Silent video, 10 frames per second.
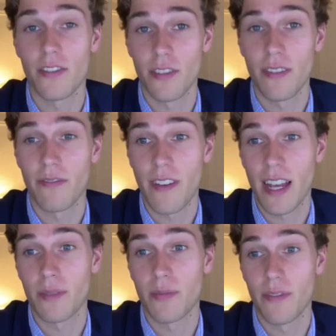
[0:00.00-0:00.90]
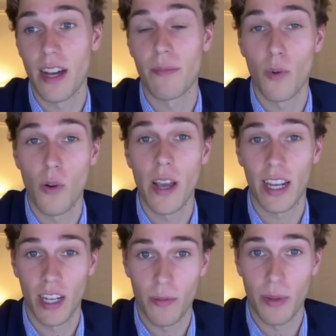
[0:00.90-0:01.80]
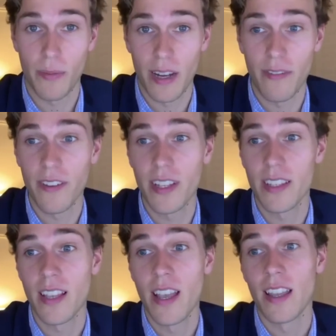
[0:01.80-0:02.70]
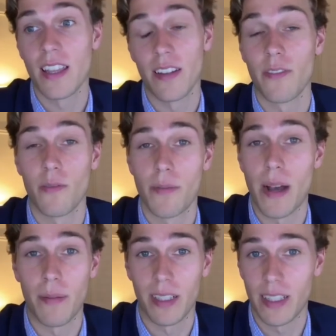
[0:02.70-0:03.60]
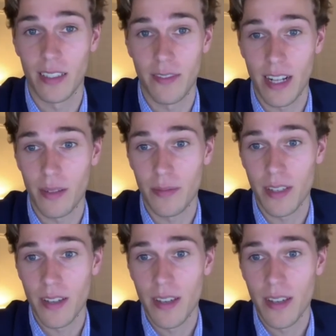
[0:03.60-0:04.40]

should in fact provide more economic benefits than if it were publicly developed.